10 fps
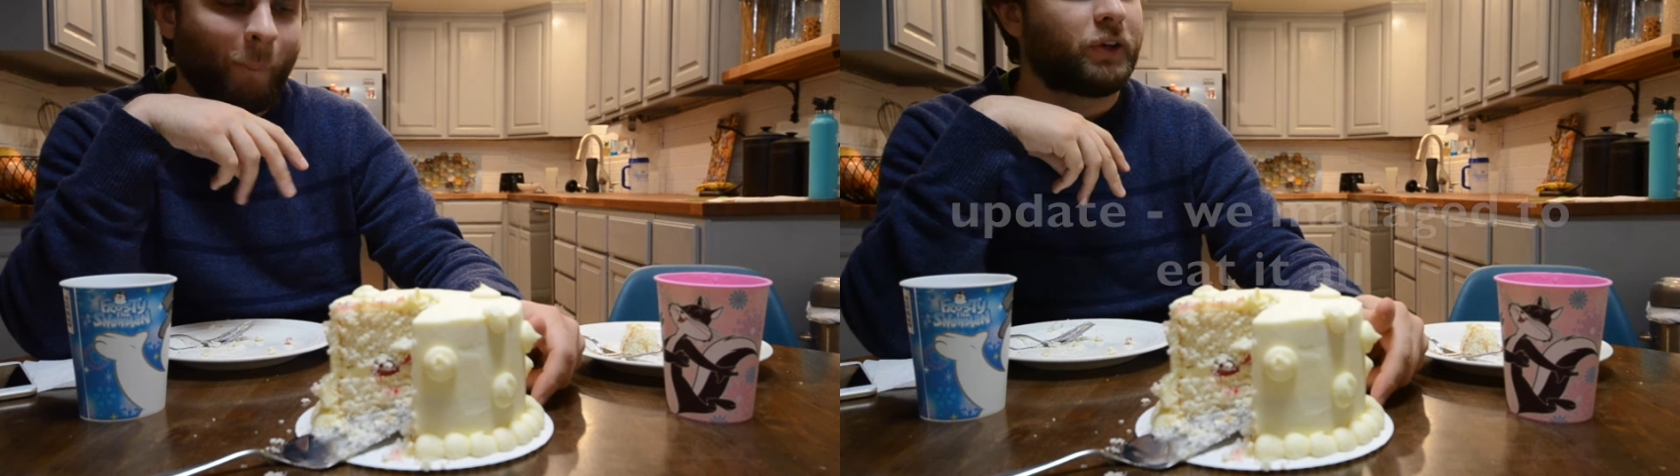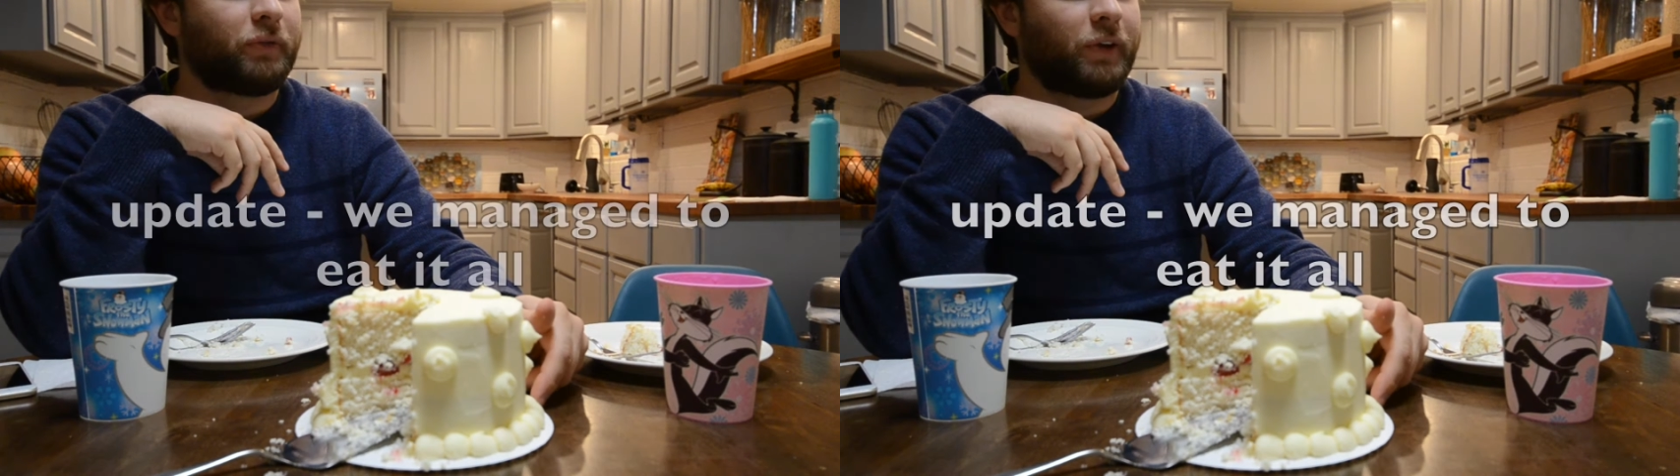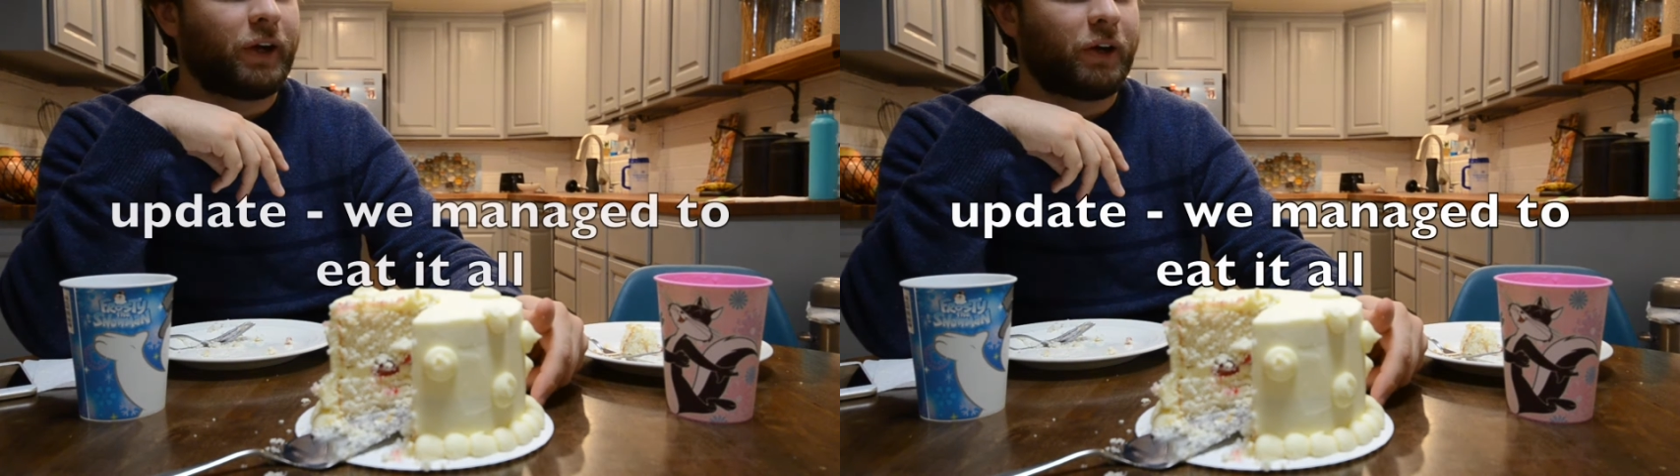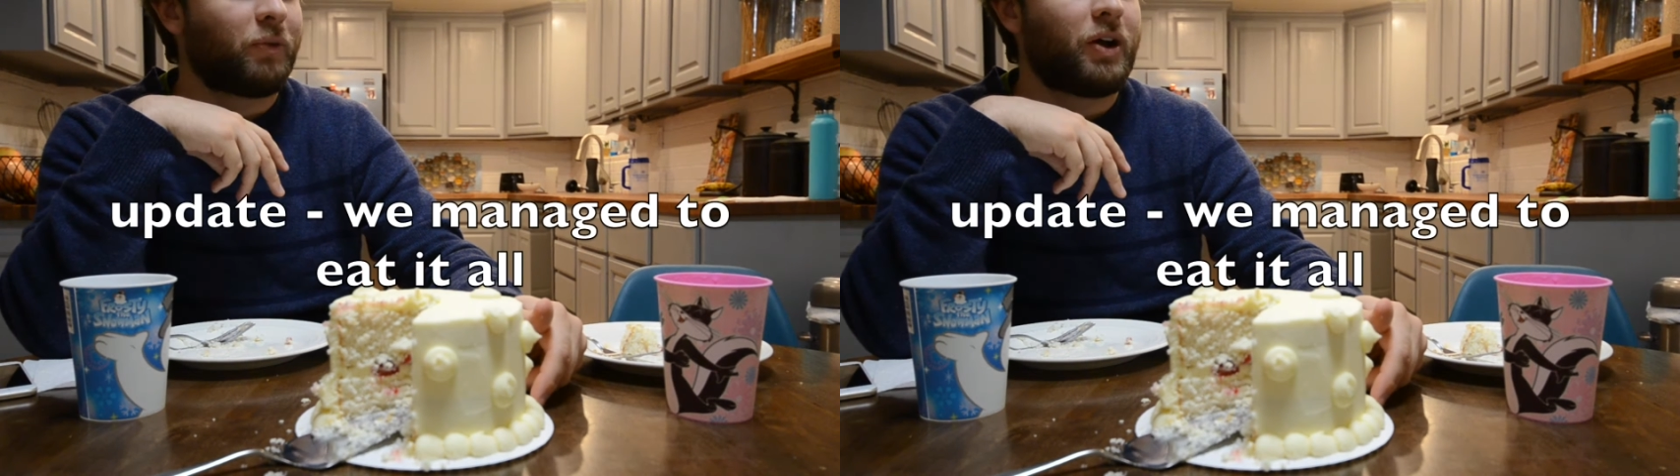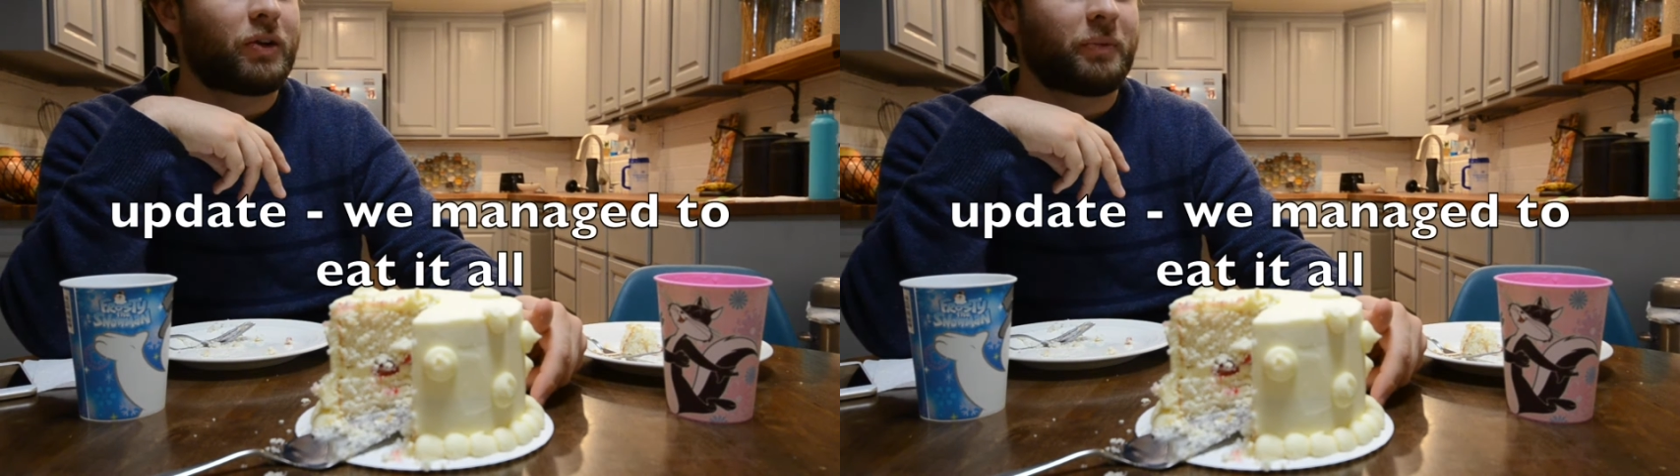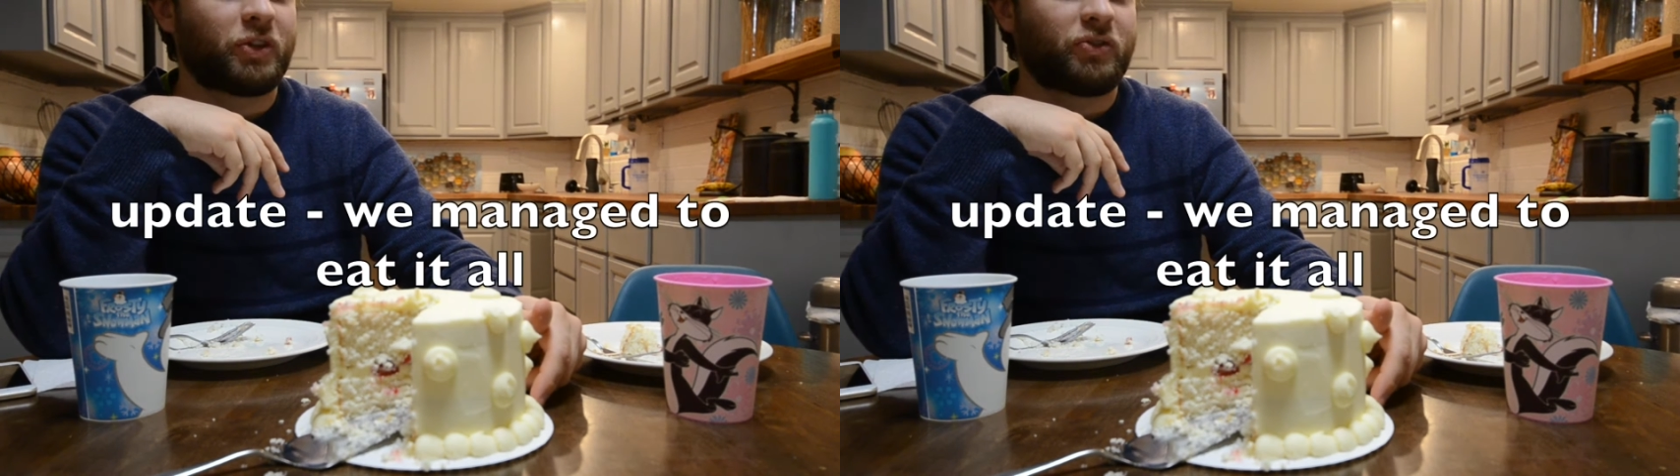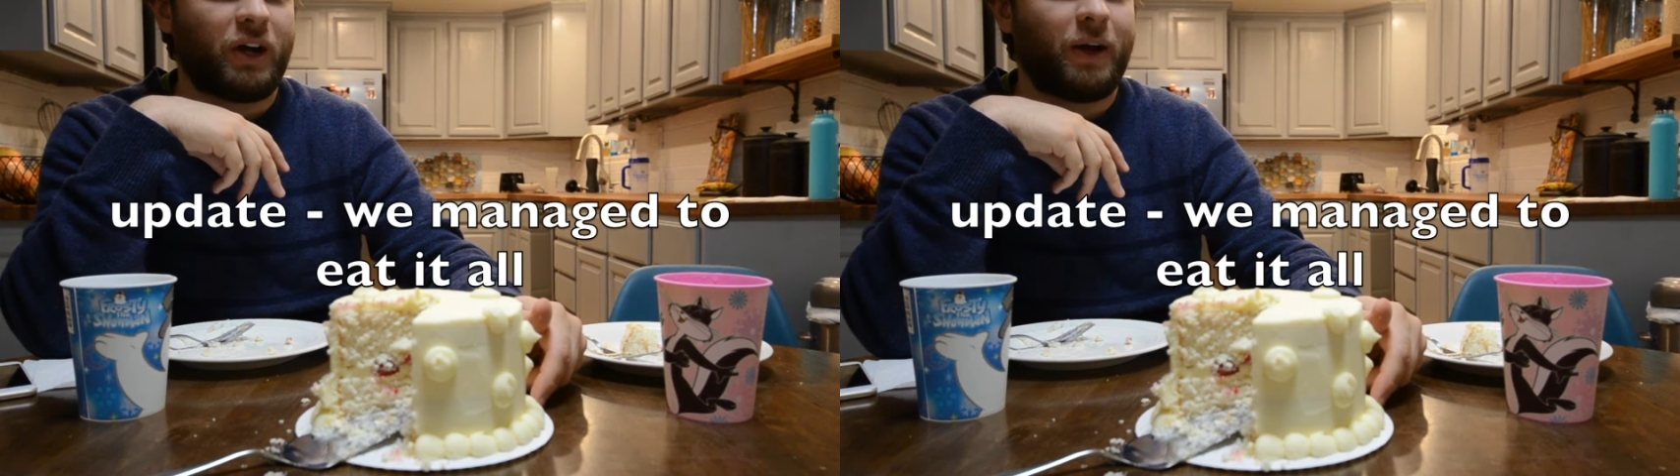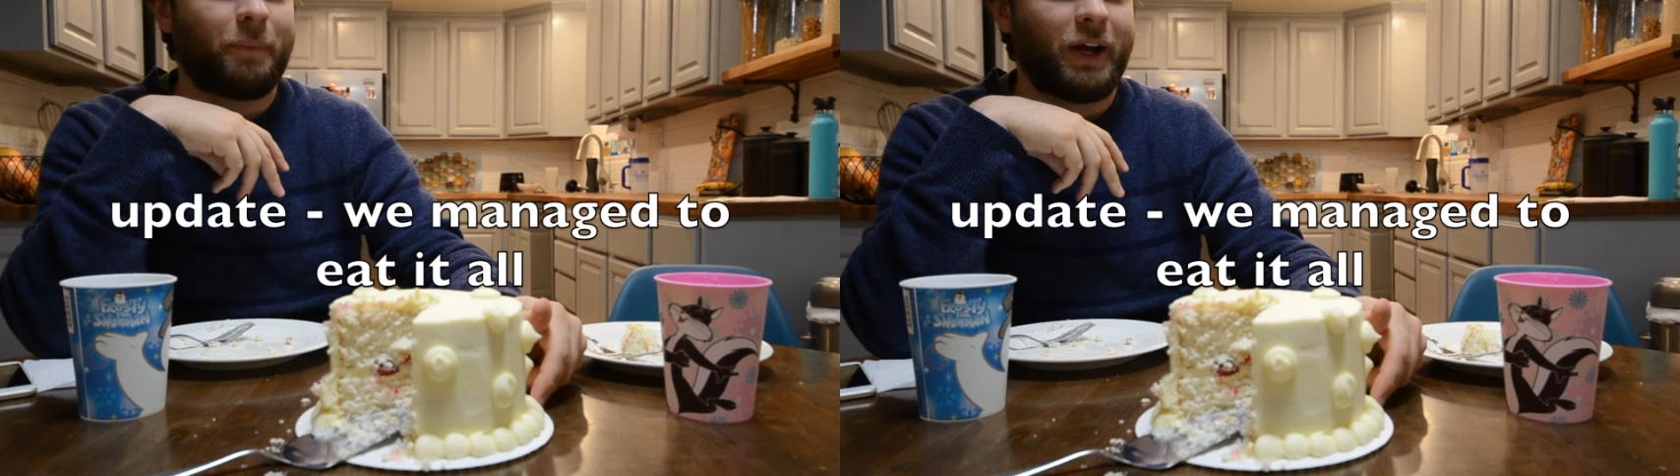you're very welcome to
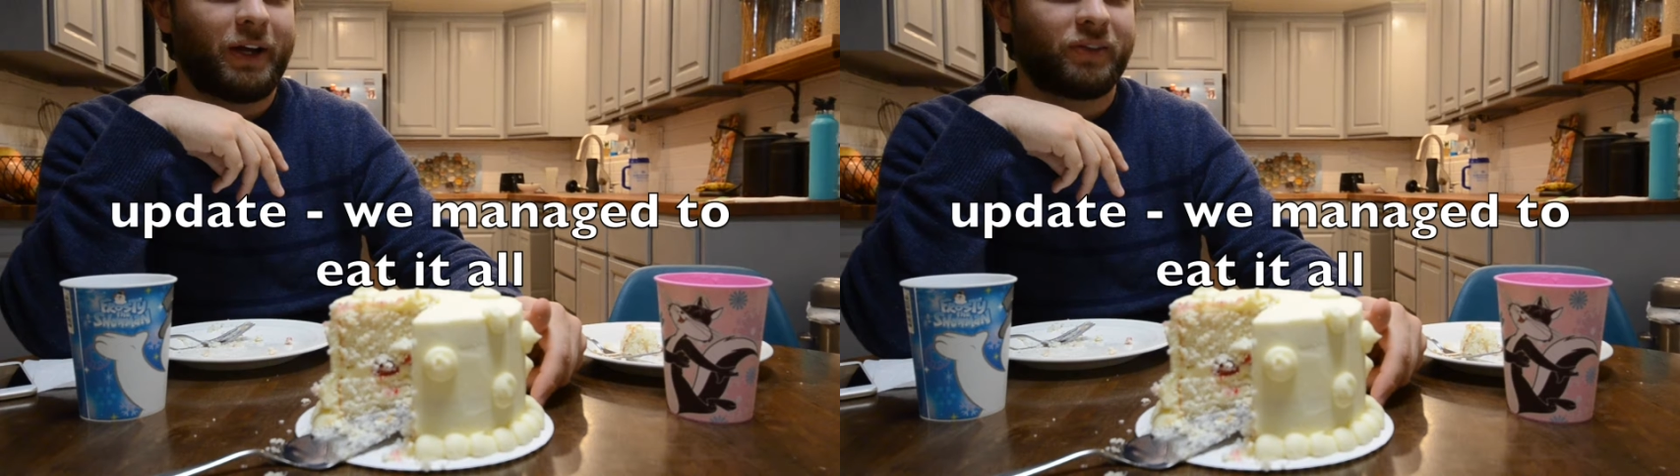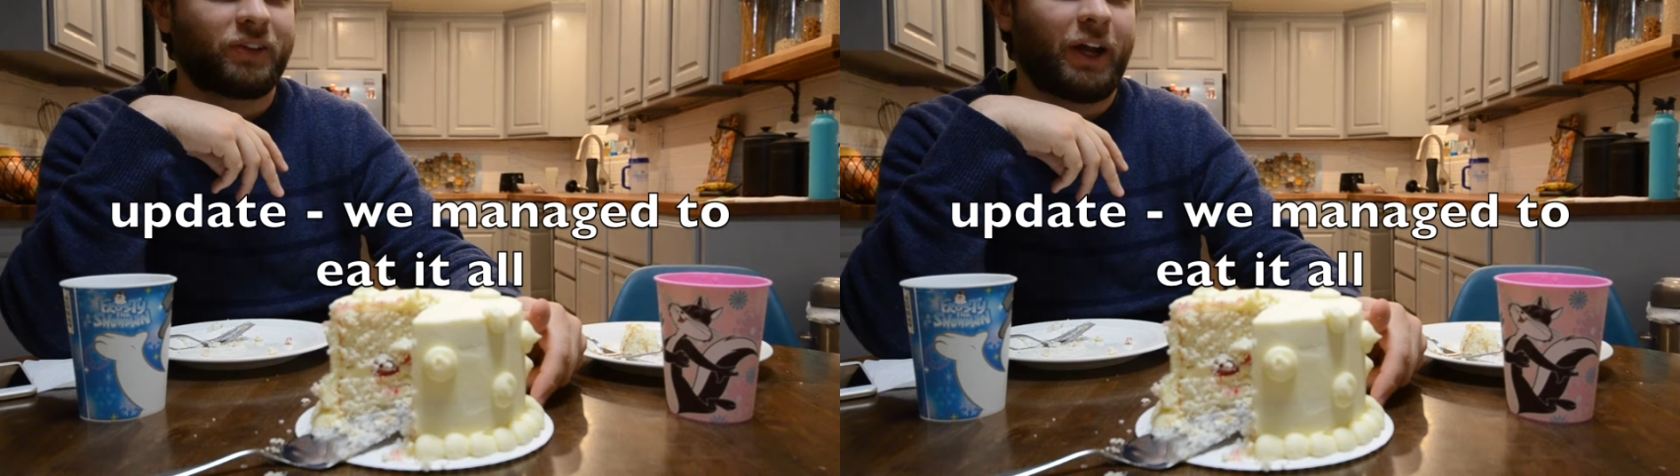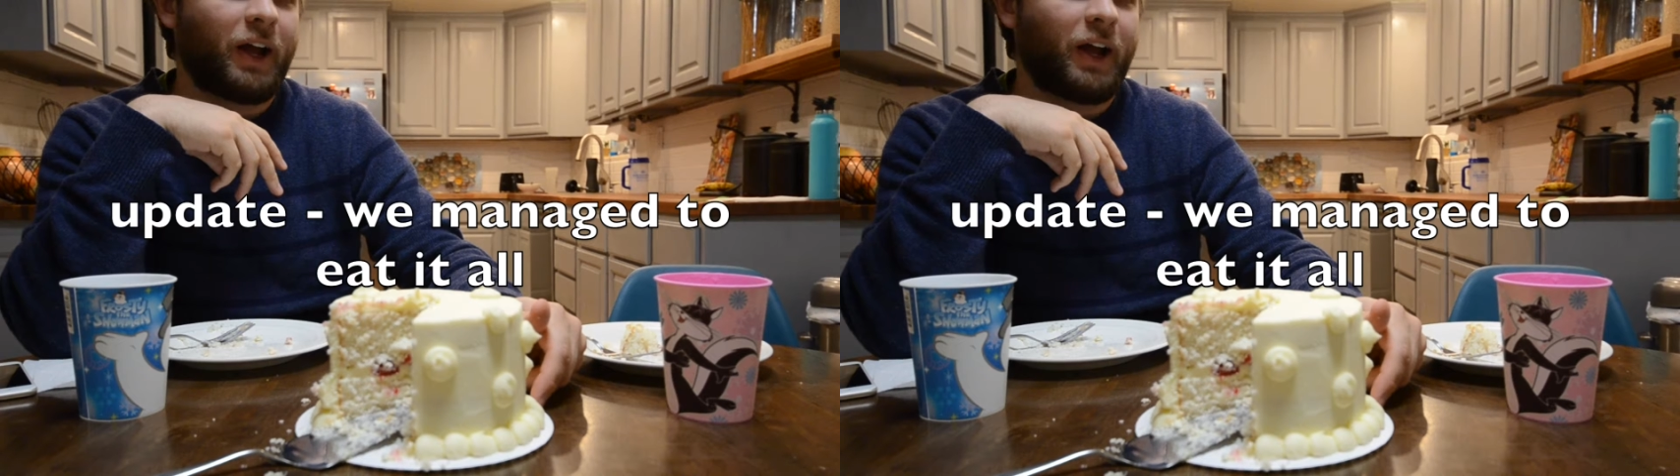drop by and say